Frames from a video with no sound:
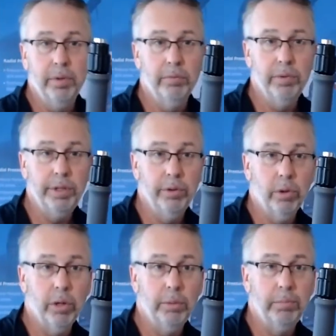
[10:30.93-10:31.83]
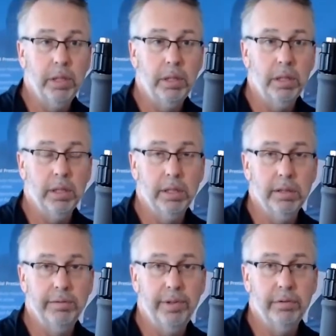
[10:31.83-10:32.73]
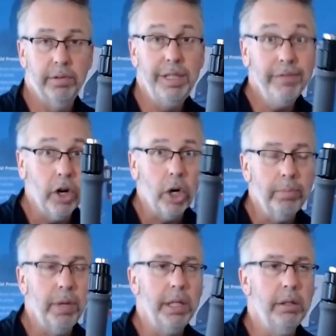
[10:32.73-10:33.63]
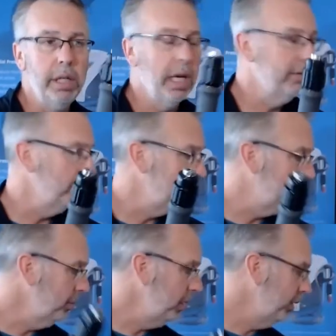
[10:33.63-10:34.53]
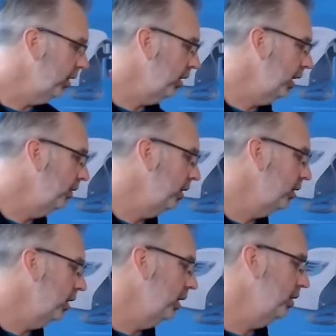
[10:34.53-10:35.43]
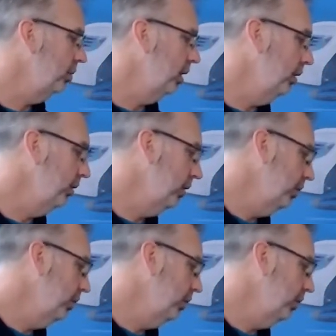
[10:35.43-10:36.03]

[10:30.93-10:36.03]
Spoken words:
resorb of the reverb that you get from some of these other heavier transmitters.